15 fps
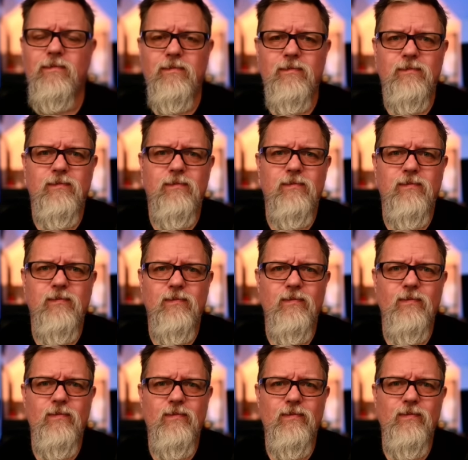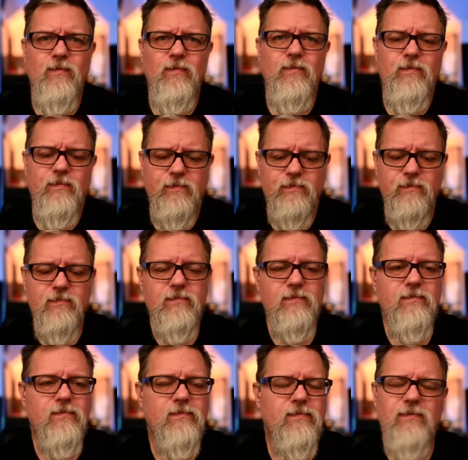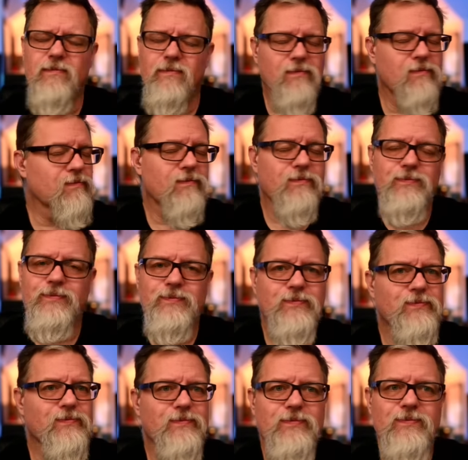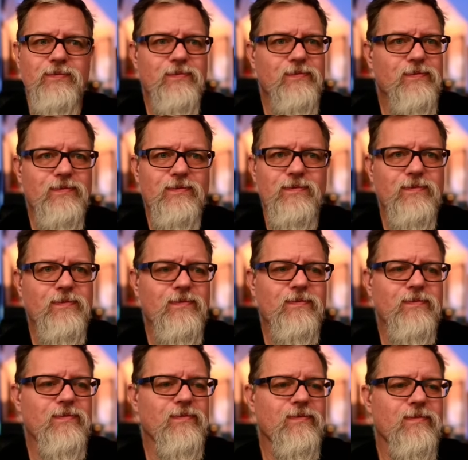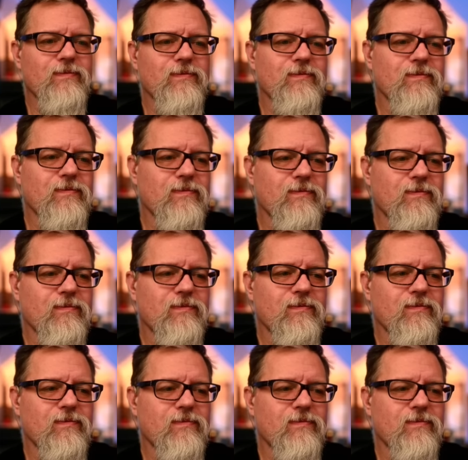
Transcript: This person isn't speaking.